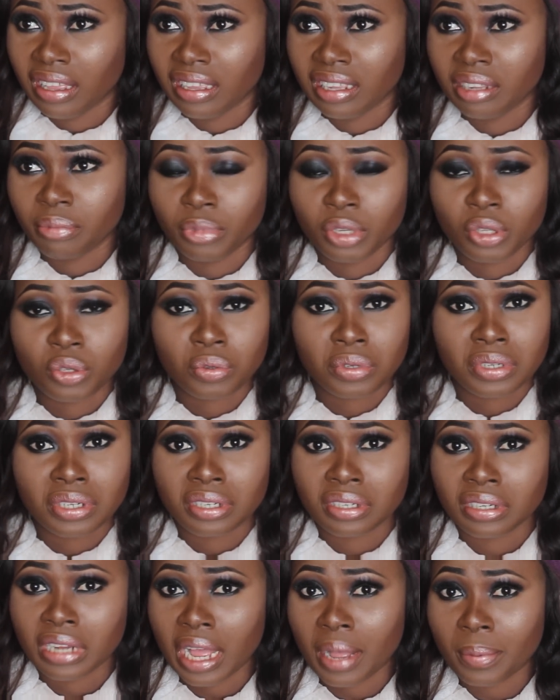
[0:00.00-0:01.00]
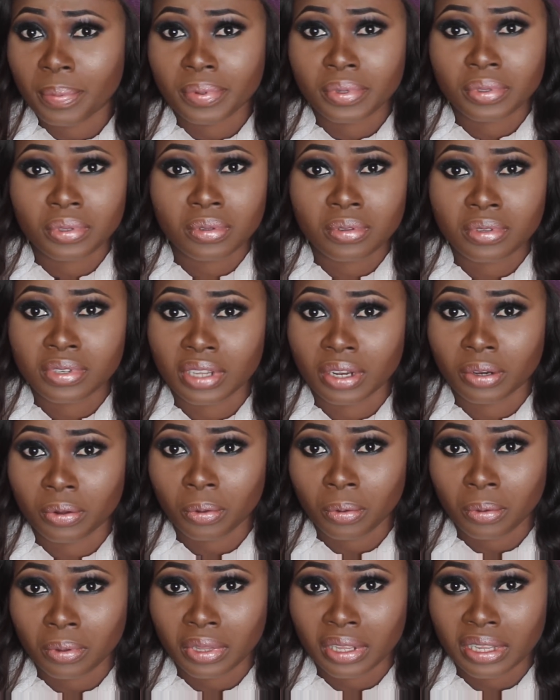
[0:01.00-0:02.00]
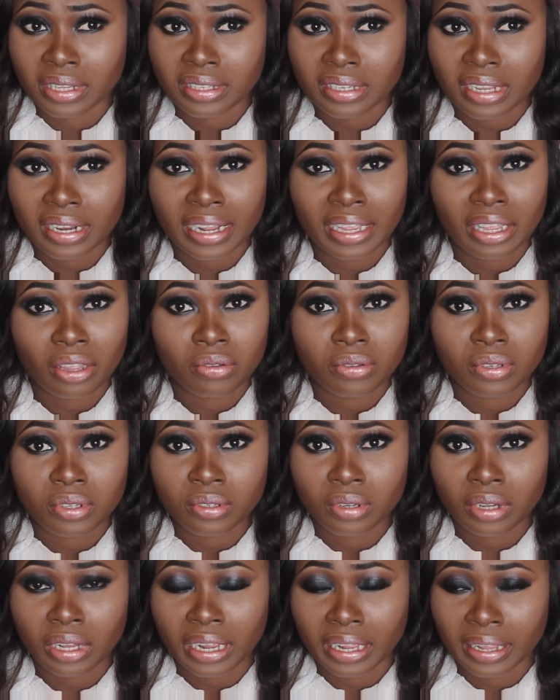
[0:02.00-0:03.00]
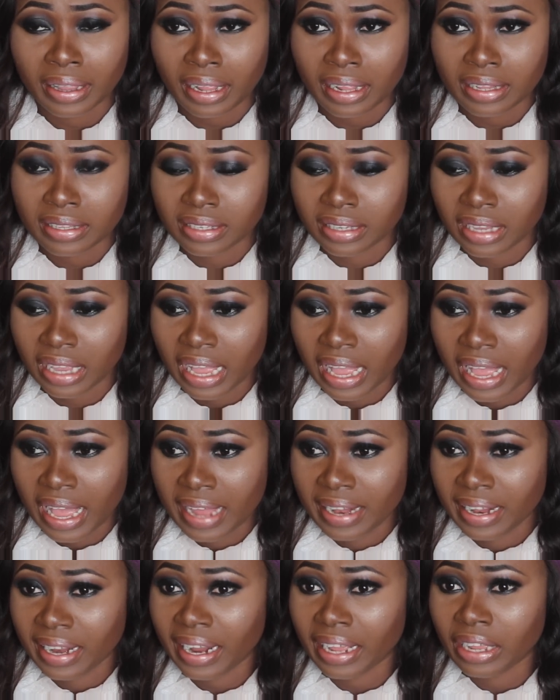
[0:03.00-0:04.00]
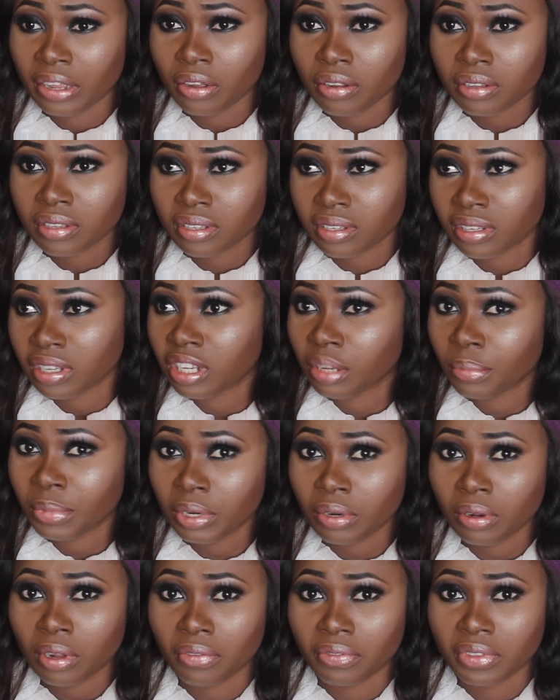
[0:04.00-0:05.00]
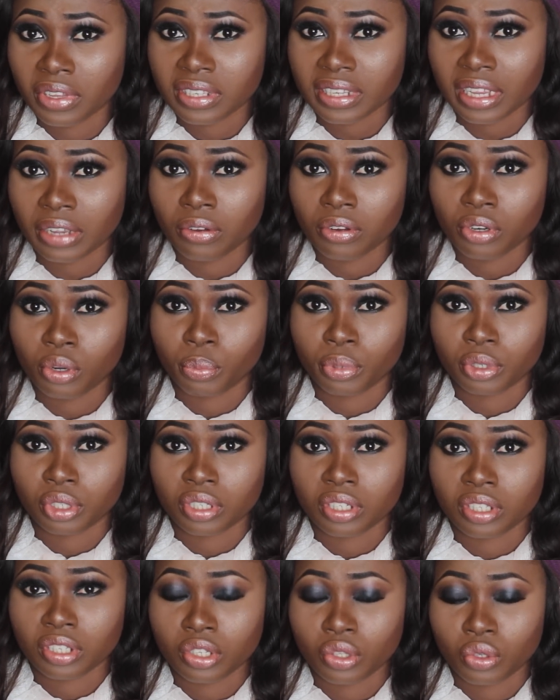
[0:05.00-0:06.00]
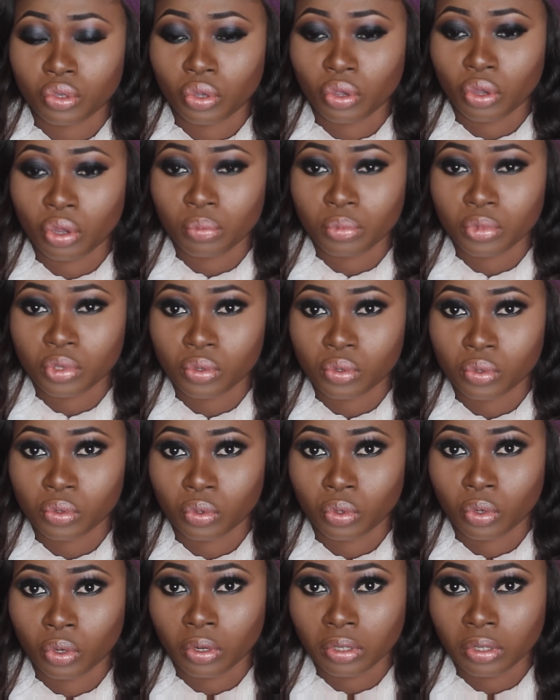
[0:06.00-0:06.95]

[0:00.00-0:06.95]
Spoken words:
in between apples and all that. And I continued like that. Then I got, in the middle of this, I got the opportunity to come to